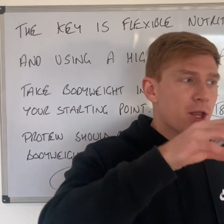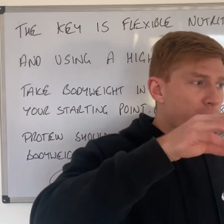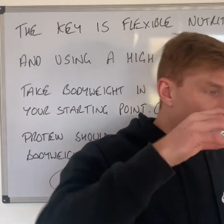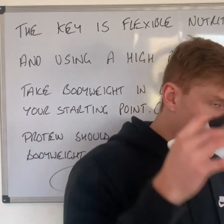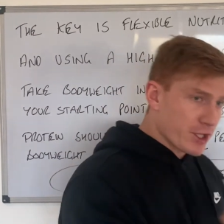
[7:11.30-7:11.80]

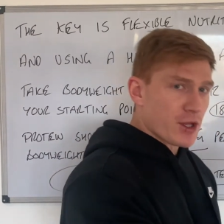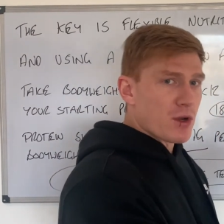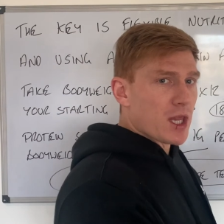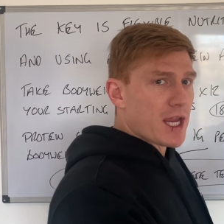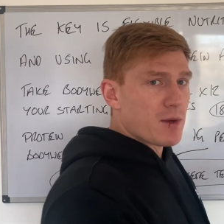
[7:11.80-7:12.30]
Further down
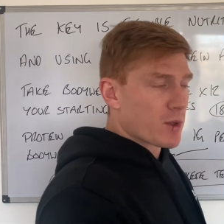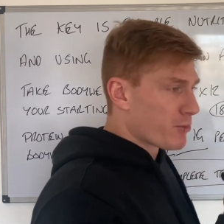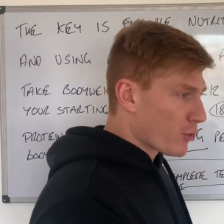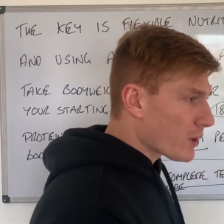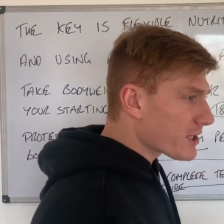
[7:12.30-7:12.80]
the line, when
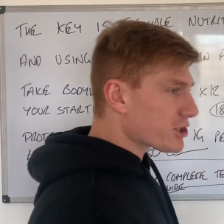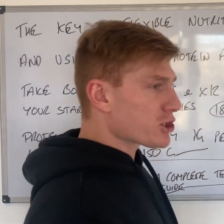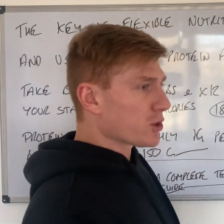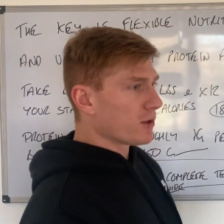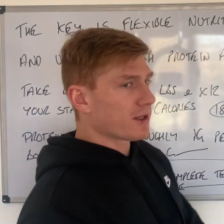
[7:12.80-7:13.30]
progress is
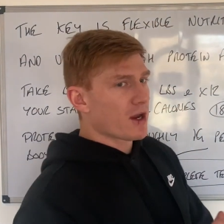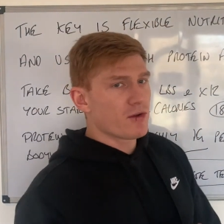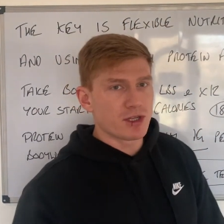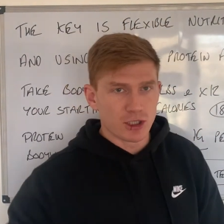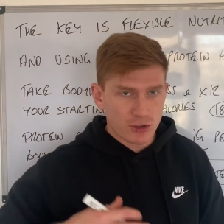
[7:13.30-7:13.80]
slowing down
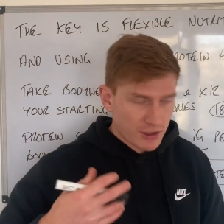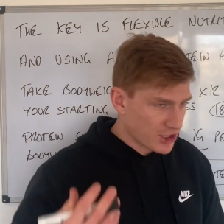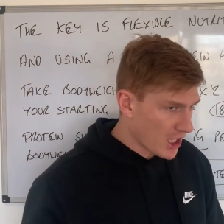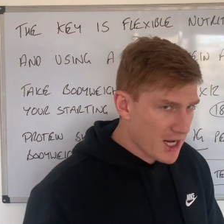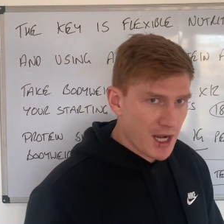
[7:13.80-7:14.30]
and you
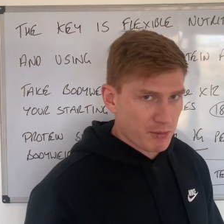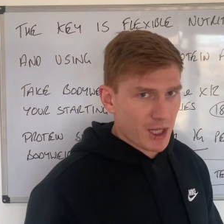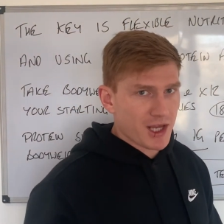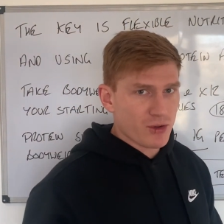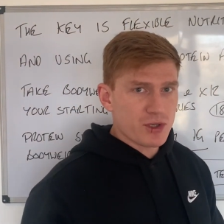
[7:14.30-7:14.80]
start hitting
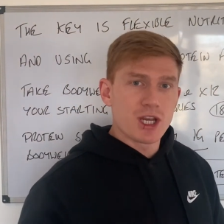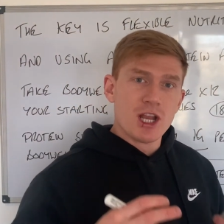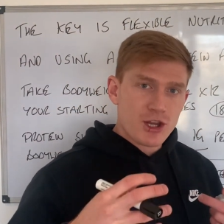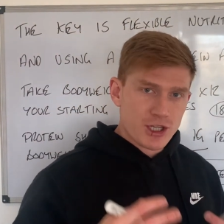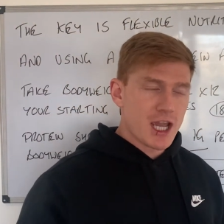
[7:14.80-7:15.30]
plateaus,
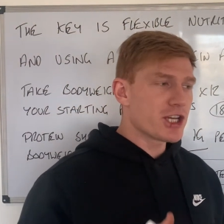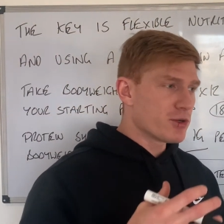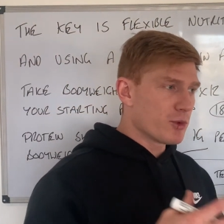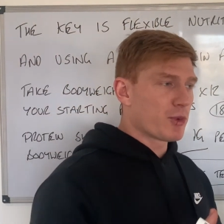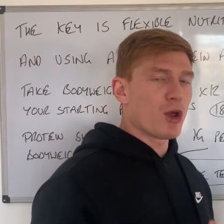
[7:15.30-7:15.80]
yes, you
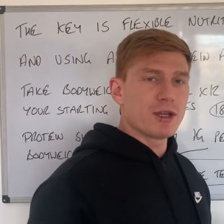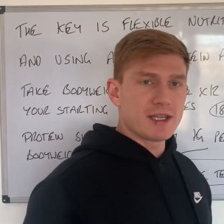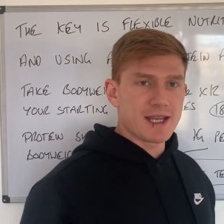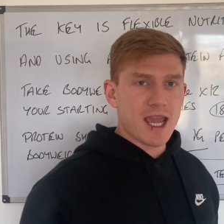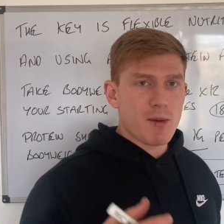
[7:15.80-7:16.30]
will probably need
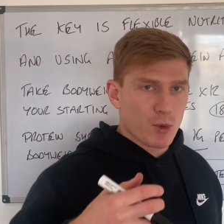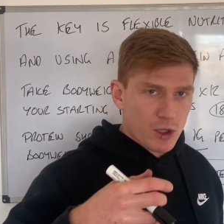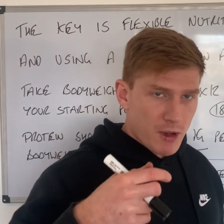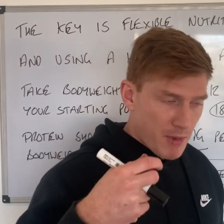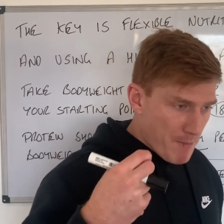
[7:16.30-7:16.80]
to get
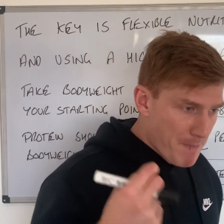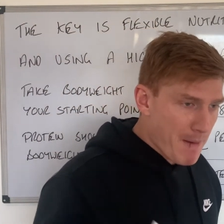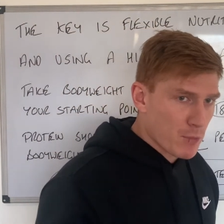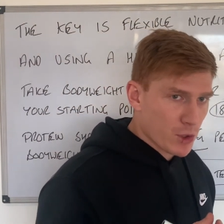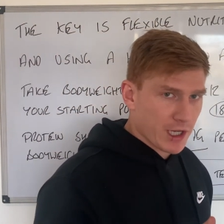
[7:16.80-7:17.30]
a
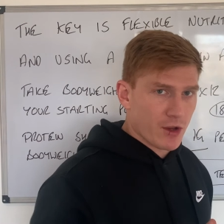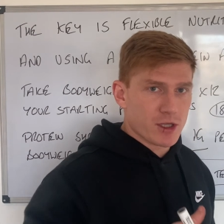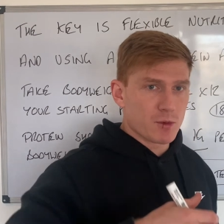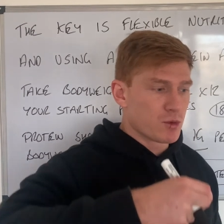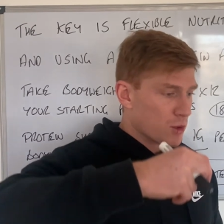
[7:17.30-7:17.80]
bit more
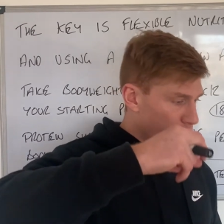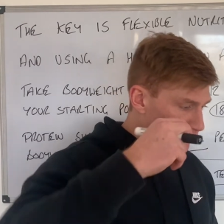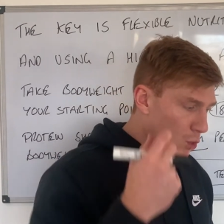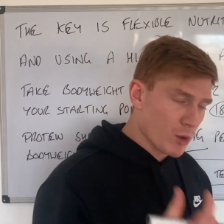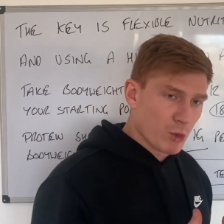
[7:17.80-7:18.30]
accountable,
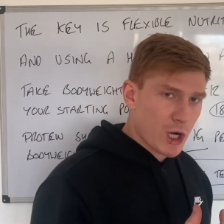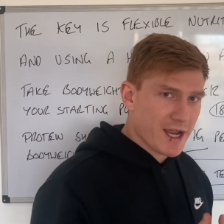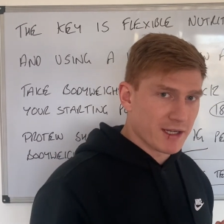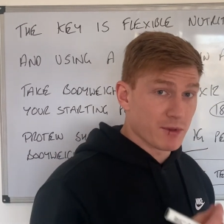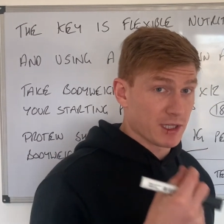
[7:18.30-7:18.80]
more
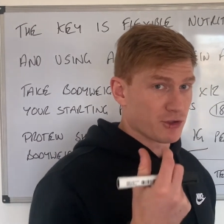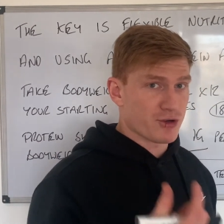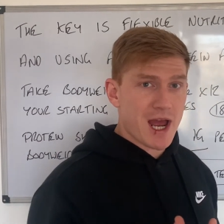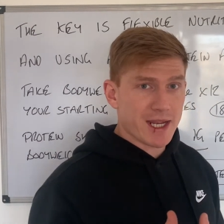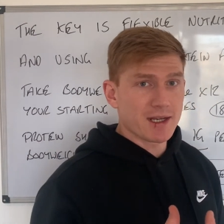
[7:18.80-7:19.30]
accurate with your
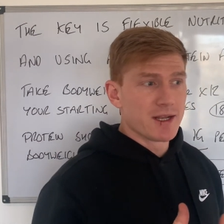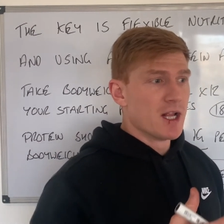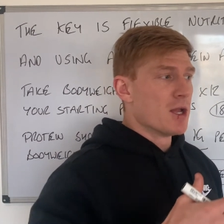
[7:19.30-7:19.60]
tracking.